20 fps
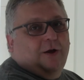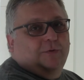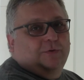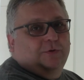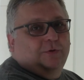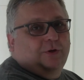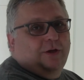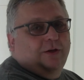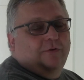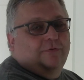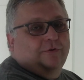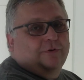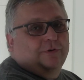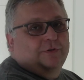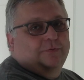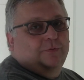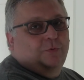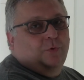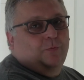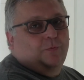I was looking
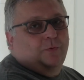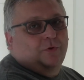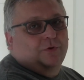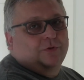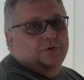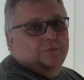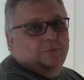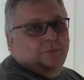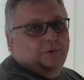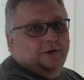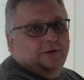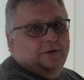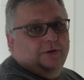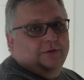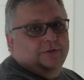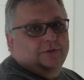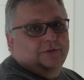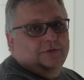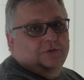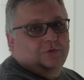for a small box where
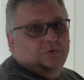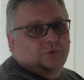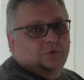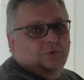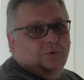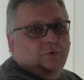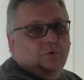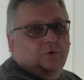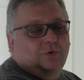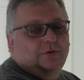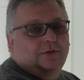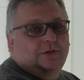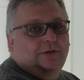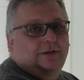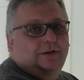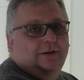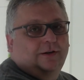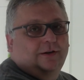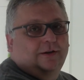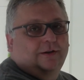I could store all
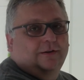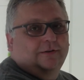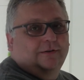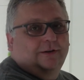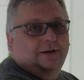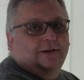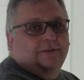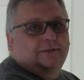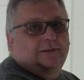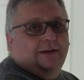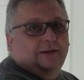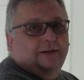the uh, little